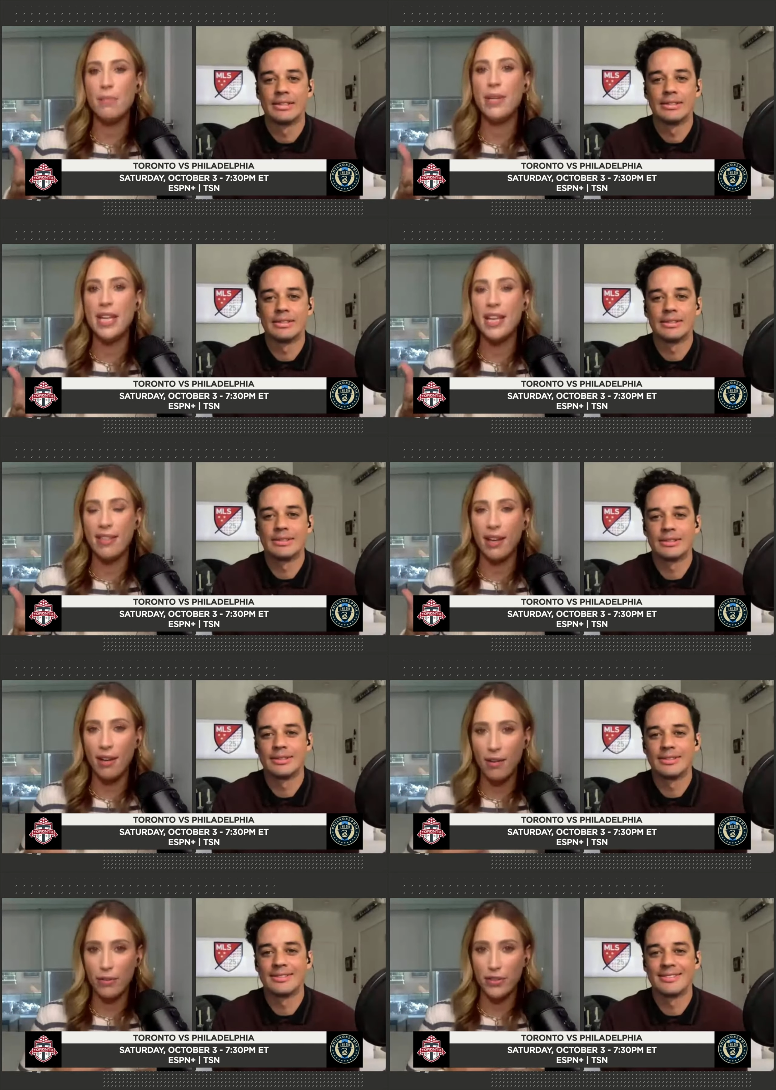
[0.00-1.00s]
Speaker 1: to be in that
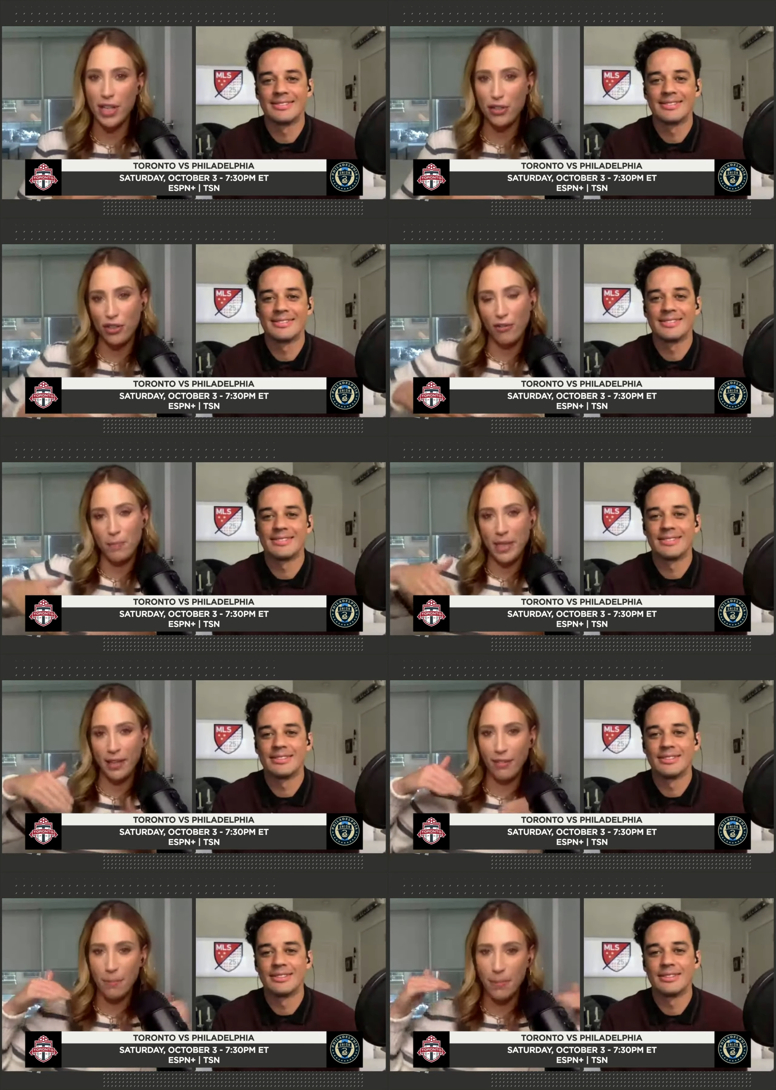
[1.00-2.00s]
conversation of
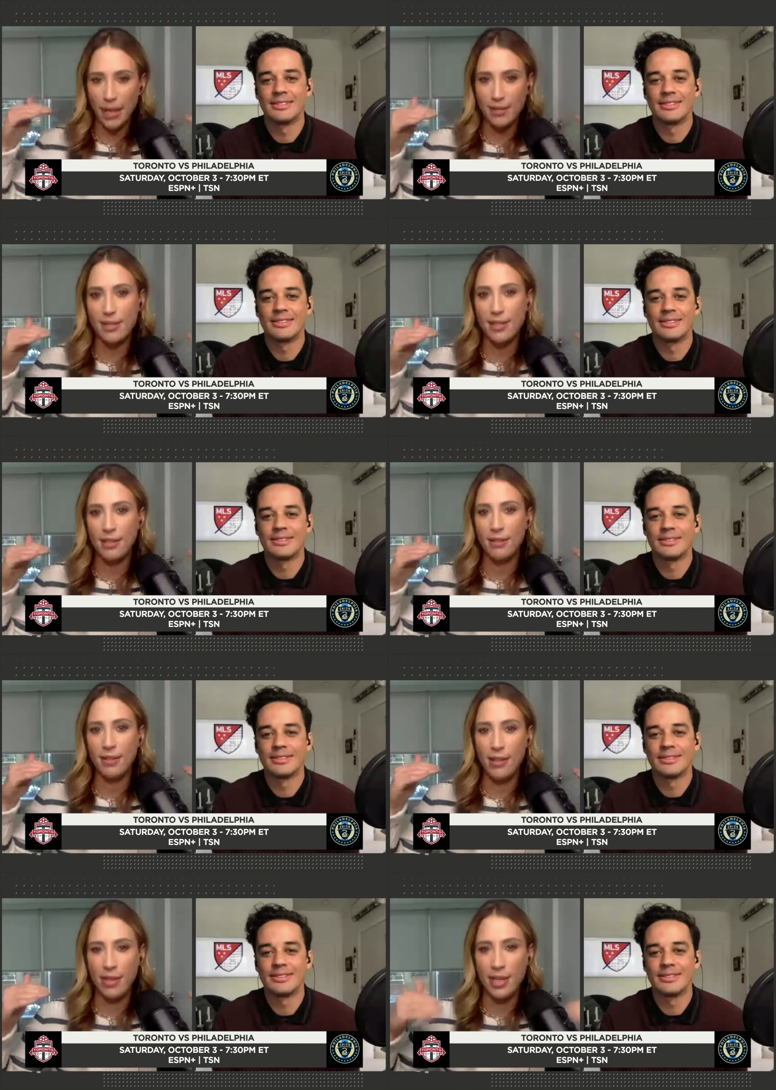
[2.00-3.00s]
being the best
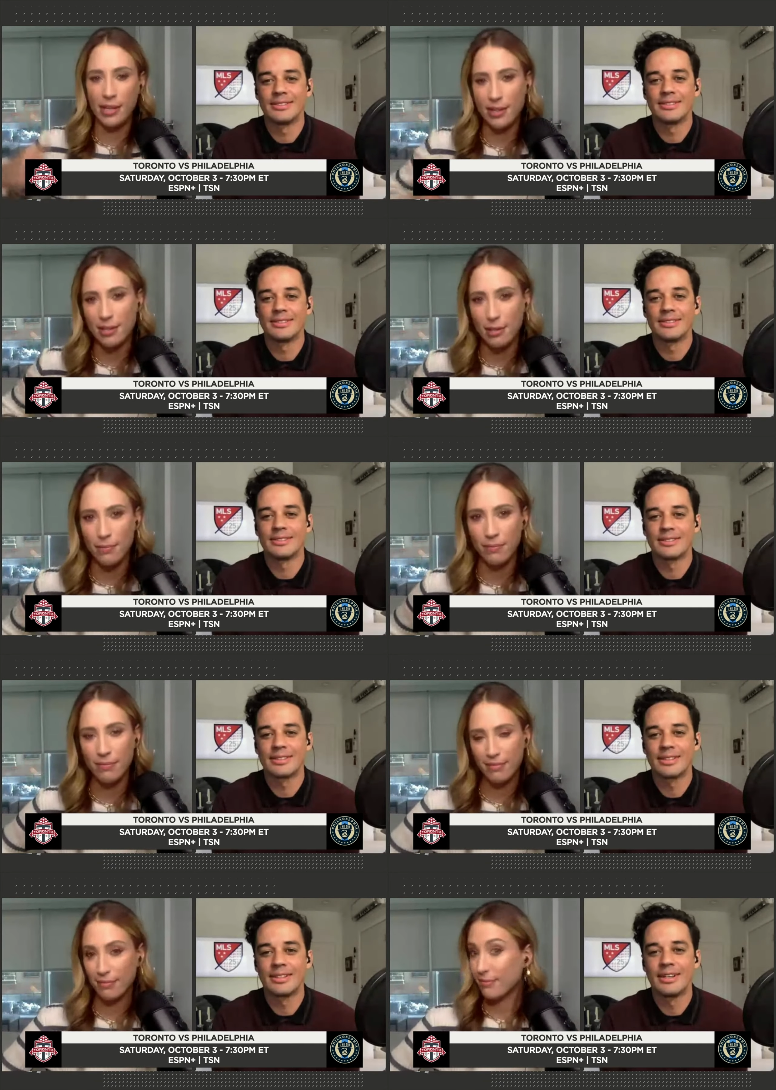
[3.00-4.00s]
in the East?
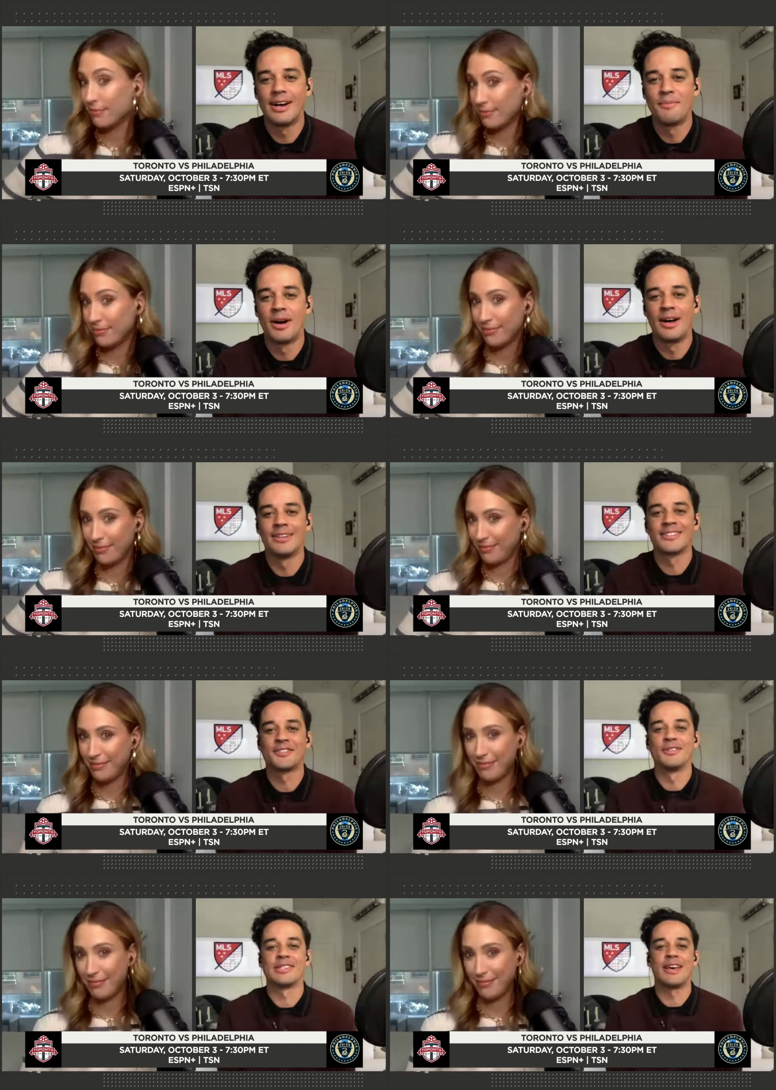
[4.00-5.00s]
Speaker 2: Come on,
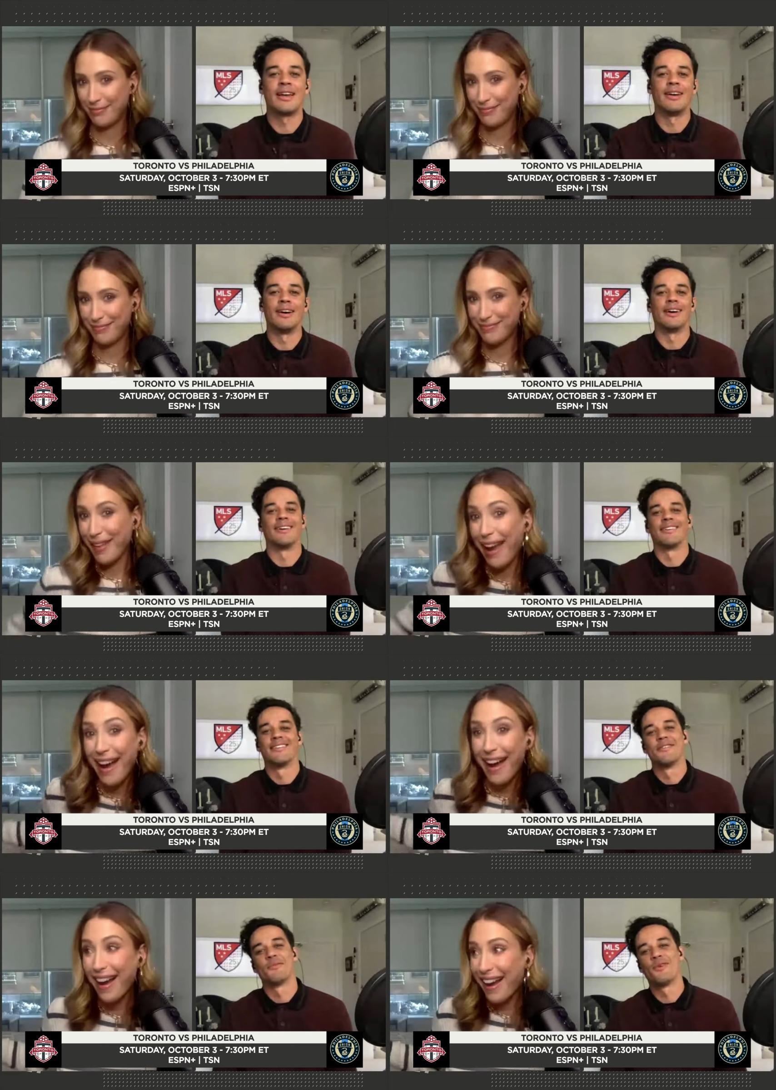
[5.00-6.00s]
Susannah.
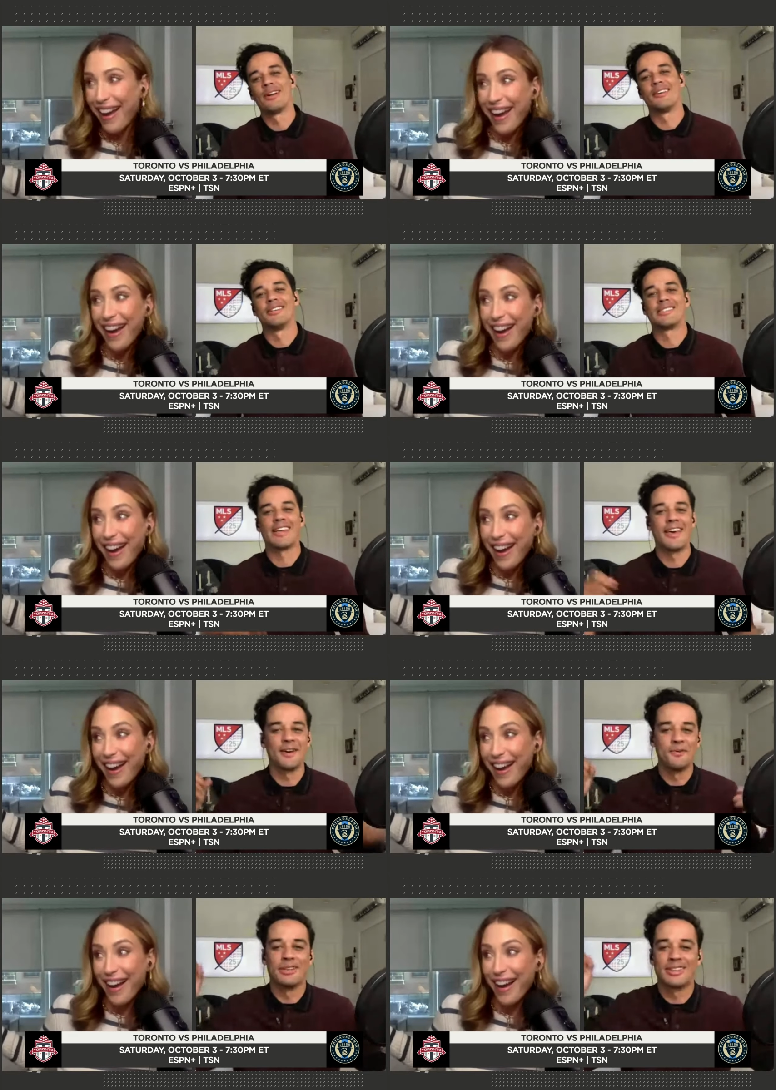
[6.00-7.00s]
What are you
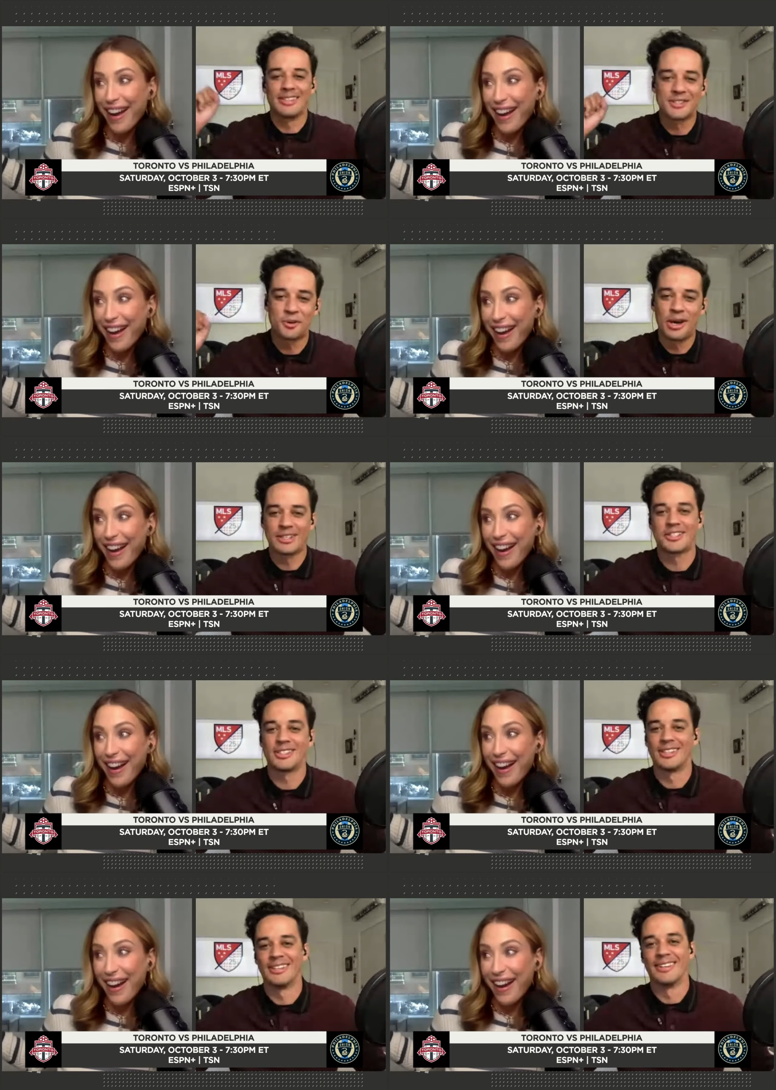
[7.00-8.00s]
saying with this
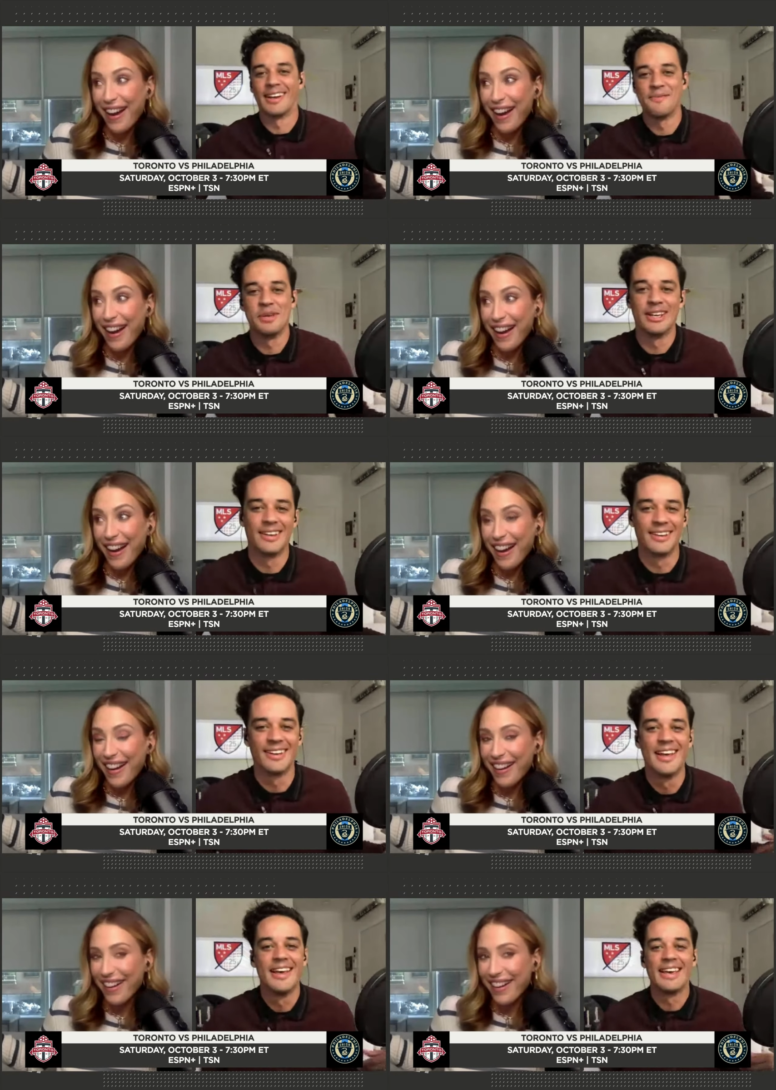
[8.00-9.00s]
question? I mean,
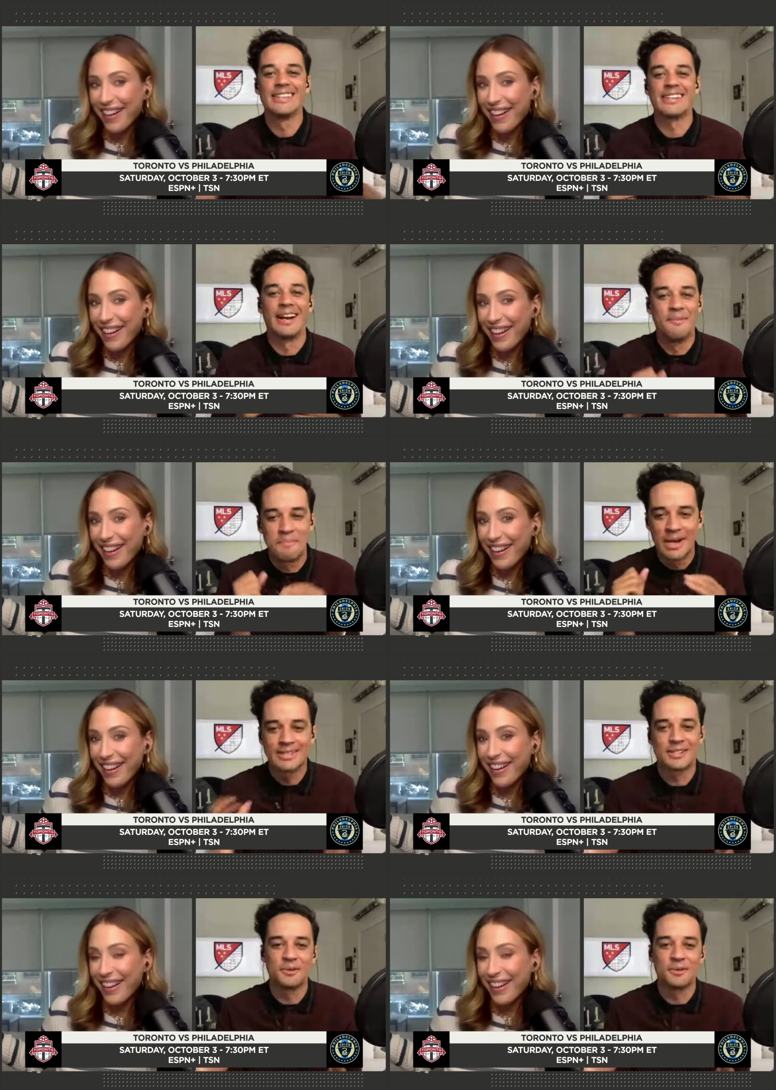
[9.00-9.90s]
is it a must